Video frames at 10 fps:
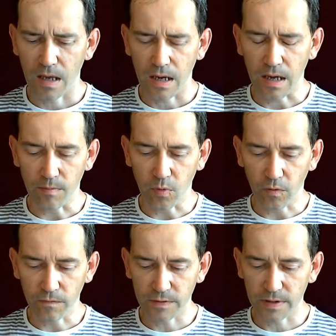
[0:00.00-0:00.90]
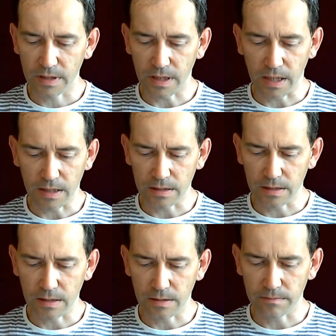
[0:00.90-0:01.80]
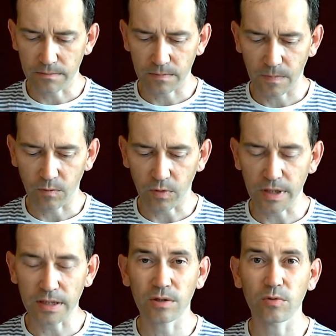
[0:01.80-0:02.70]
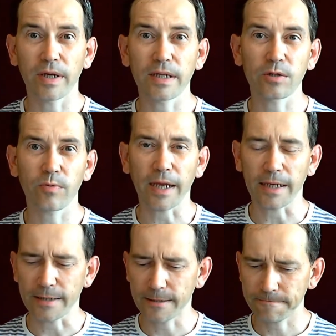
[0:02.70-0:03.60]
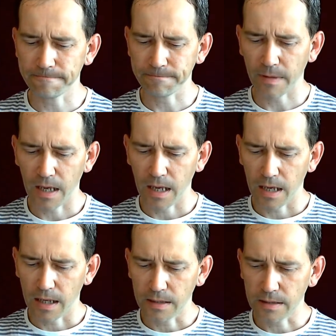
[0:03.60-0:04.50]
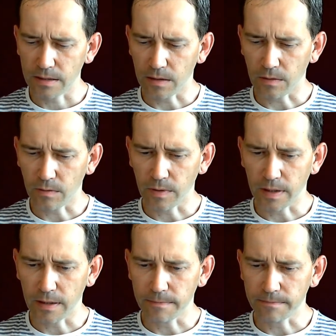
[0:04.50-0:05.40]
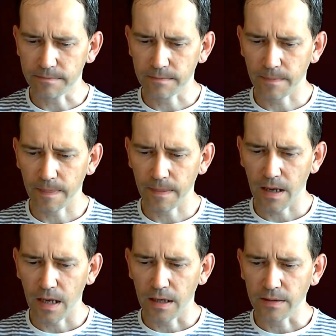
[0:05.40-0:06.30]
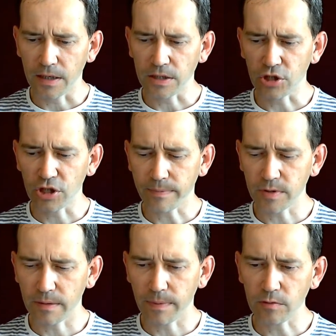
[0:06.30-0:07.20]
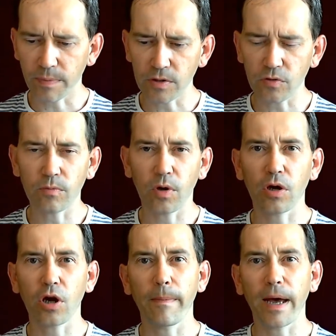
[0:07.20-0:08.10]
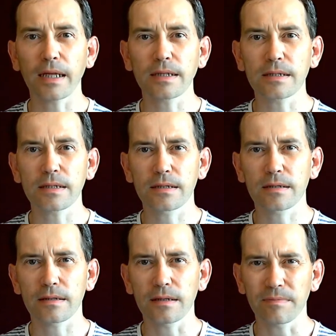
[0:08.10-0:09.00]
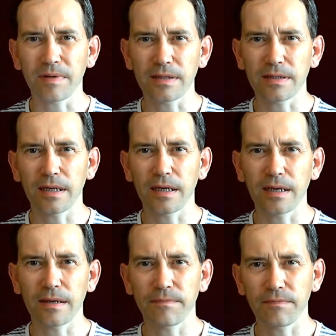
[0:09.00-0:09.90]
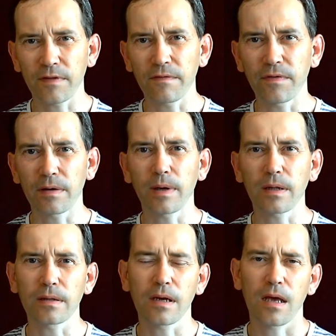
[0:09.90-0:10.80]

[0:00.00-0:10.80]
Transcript: and moves, and what does it do when it swings. So there is a chapter about pendulum commands. It means the verbal